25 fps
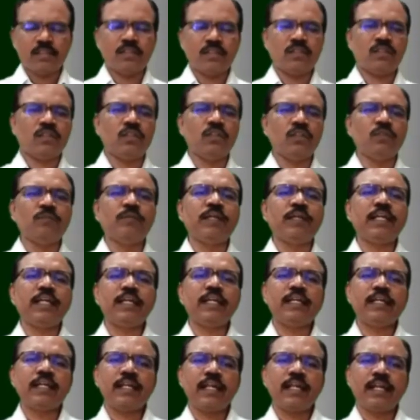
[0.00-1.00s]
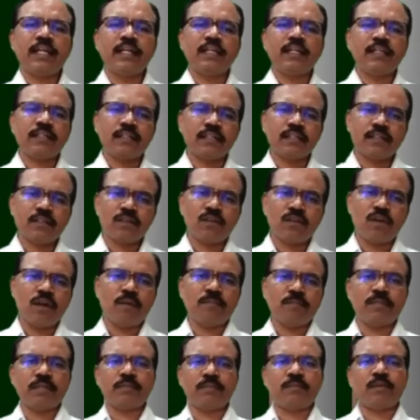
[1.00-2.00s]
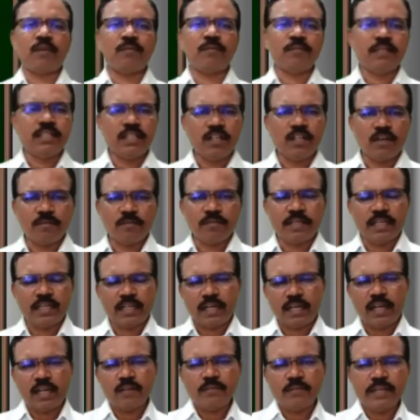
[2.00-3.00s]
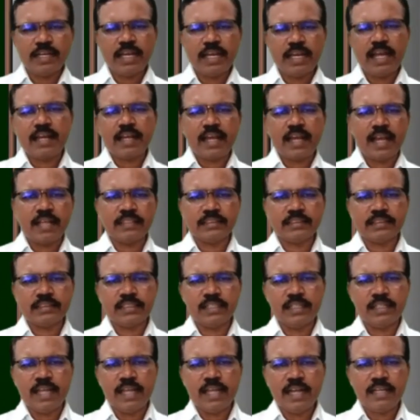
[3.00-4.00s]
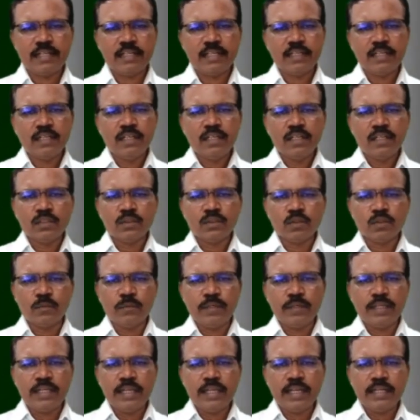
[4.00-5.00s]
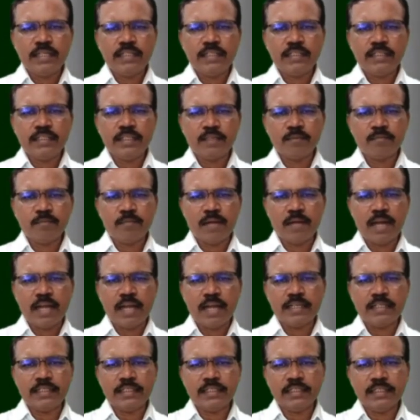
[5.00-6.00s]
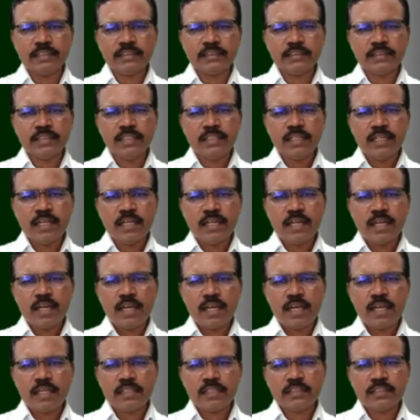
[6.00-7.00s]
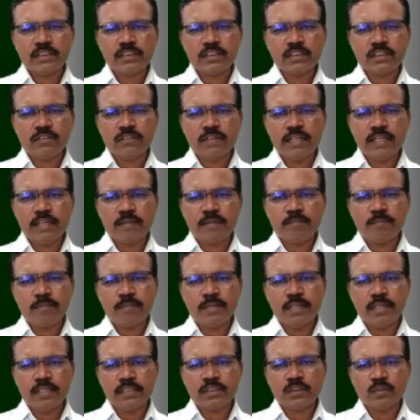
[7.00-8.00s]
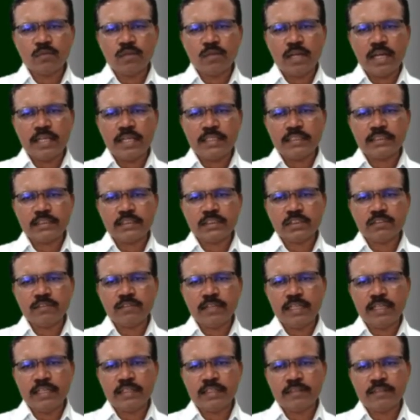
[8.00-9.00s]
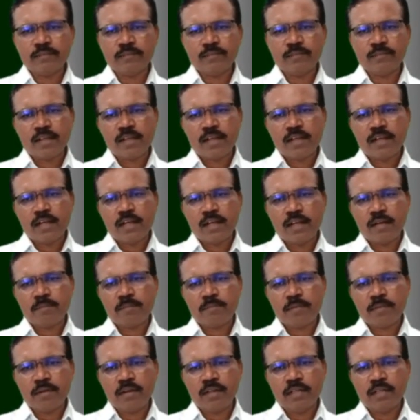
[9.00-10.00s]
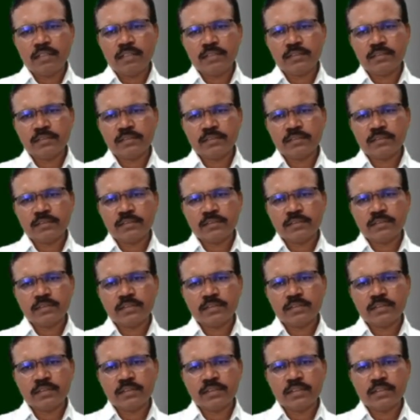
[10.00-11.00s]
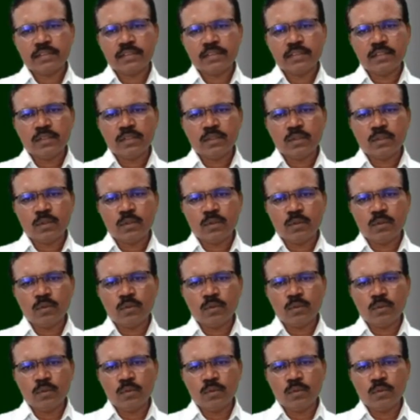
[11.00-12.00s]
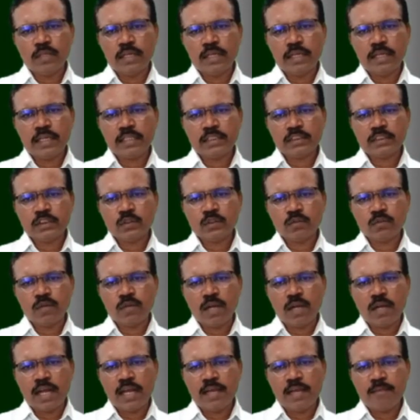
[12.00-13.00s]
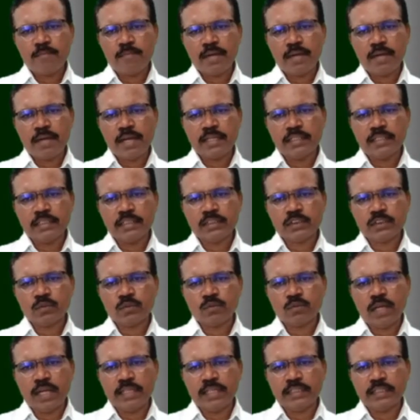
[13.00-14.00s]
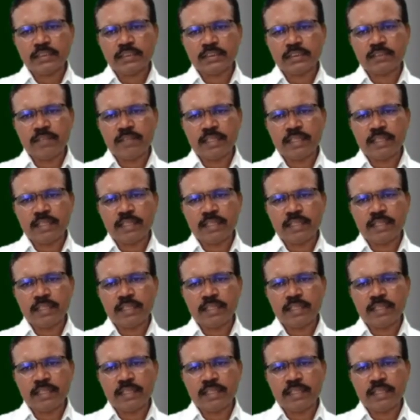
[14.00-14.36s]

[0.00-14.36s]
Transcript: numerator and common from denominator, and we can cancel that. So we get here minus x square plus y square upon 2xy minus y square.